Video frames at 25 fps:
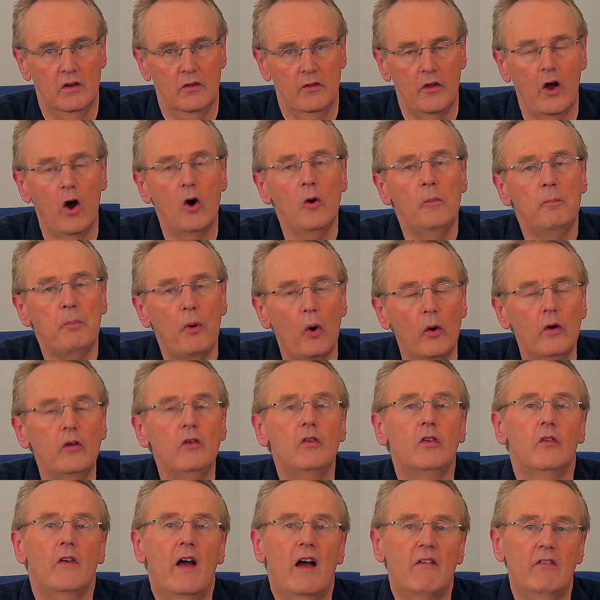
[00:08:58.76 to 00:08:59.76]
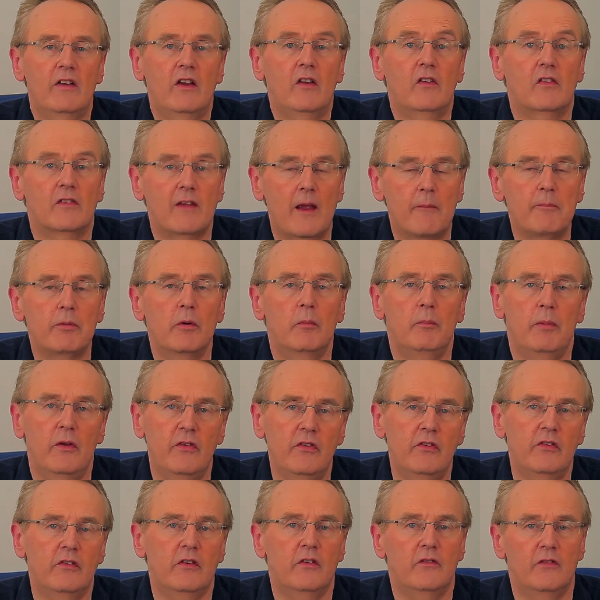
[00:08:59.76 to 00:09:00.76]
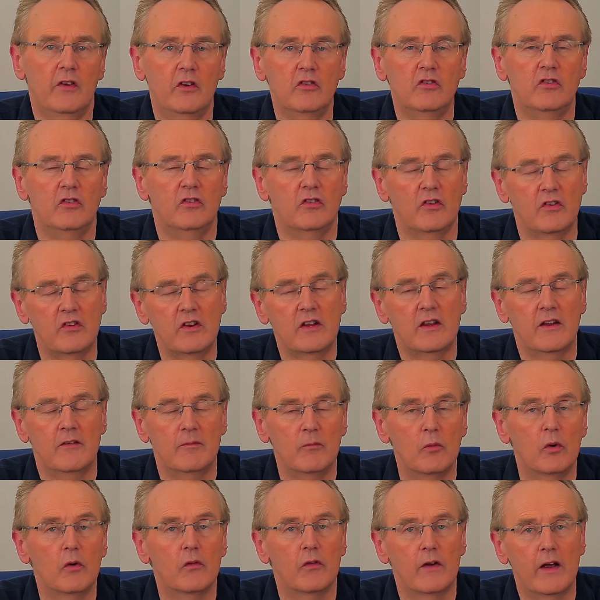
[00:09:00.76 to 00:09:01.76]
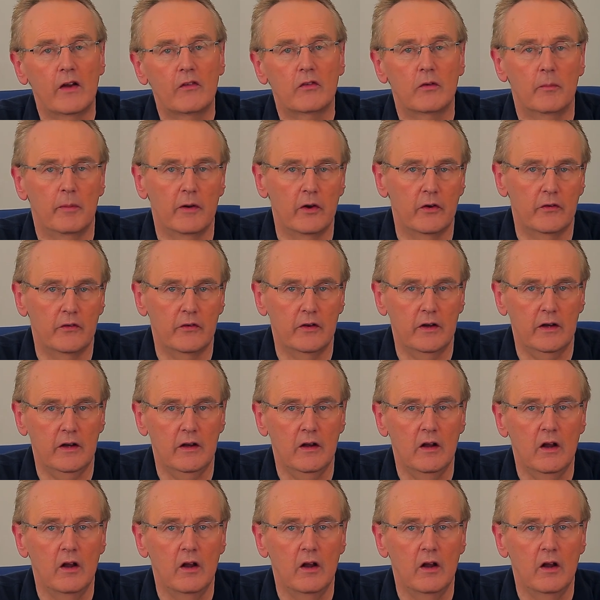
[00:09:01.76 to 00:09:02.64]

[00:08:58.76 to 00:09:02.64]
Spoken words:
The whole point of having separate business divisions is to give more flexibility.